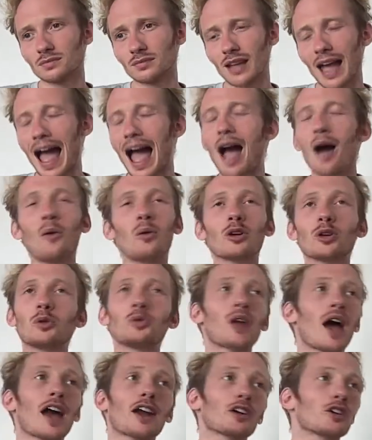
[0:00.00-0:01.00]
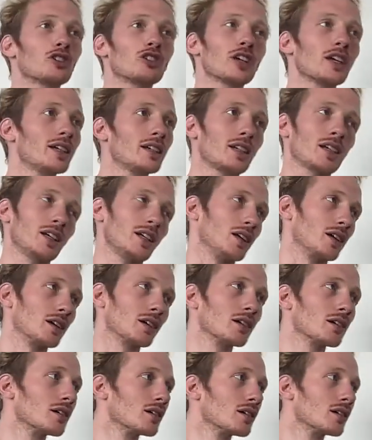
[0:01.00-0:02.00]
How are you not a green
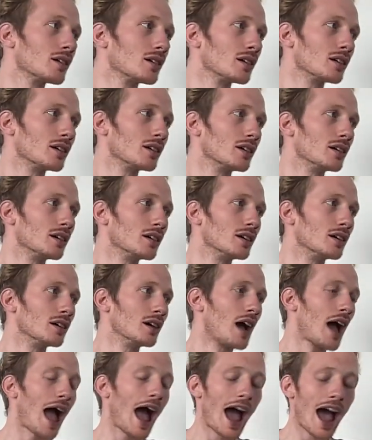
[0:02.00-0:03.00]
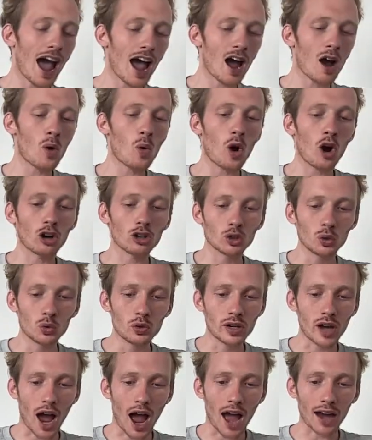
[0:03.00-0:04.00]
tea? How are you
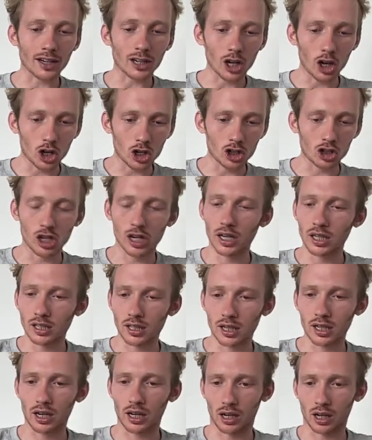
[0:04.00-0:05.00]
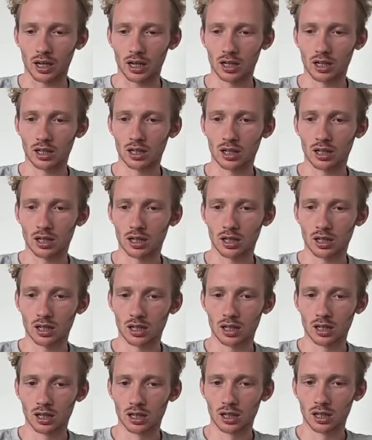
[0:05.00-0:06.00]
not a green tea?
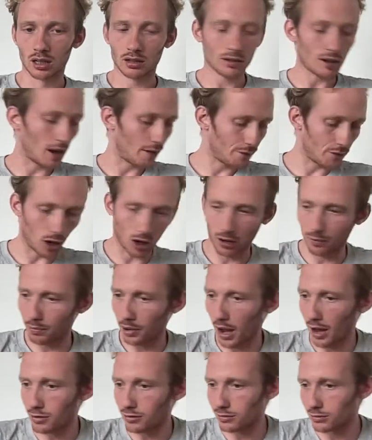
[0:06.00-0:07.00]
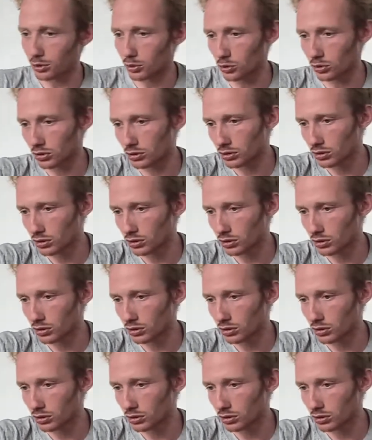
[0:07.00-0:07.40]
It's not fucking possible.